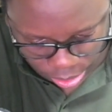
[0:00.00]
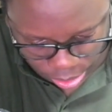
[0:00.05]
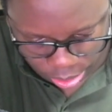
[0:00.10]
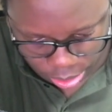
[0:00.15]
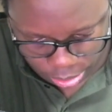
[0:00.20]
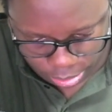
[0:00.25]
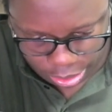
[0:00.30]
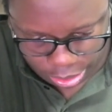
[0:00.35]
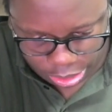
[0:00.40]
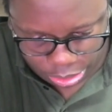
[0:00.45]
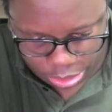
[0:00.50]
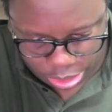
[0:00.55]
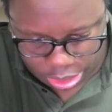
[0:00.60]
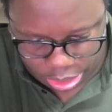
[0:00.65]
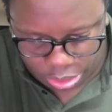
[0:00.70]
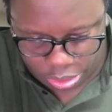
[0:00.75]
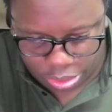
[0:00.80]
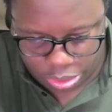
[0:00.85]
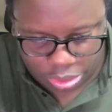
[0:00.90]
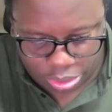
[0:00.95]
make sure
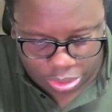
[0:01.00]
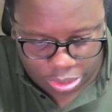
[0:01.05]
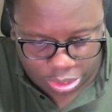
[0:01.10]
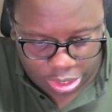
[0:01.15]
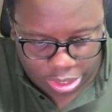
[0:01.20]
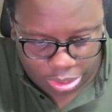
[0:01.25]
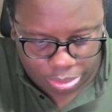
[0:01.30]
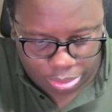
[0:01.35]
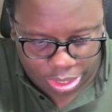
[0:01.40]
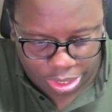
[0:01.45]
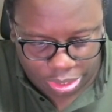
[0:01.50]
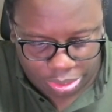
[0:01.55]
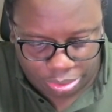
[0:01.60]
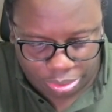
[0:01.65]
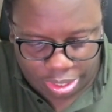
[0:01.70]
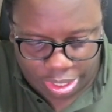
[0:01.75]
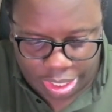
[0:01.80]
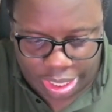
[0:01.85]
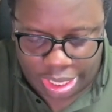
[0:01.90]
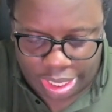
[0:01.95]
it goes all the way to
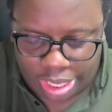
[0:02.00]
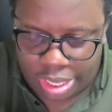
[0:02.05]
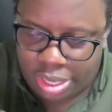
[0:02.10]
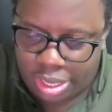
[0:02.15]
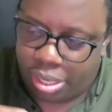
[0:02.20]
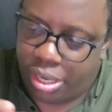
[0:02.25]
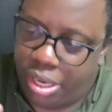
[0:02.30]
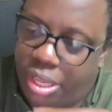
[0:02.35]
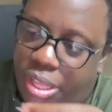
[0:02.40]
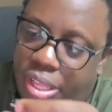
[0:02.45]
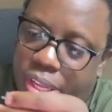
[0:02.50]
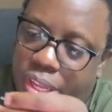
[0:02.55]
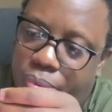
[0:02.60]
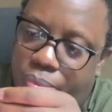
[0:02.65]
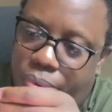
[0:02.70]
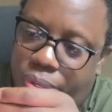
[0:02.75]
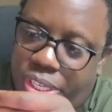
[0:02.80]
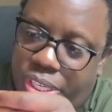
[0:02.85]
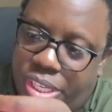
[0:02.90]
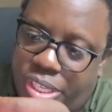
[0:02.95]
the end, and then
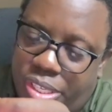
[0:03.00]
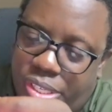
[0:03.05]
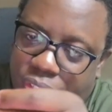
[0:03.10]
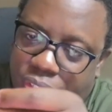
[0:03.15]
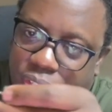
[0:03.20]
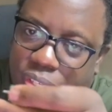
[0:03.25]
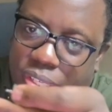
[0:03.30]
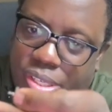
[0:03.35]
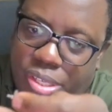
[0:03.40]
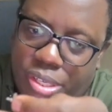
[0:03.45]
we just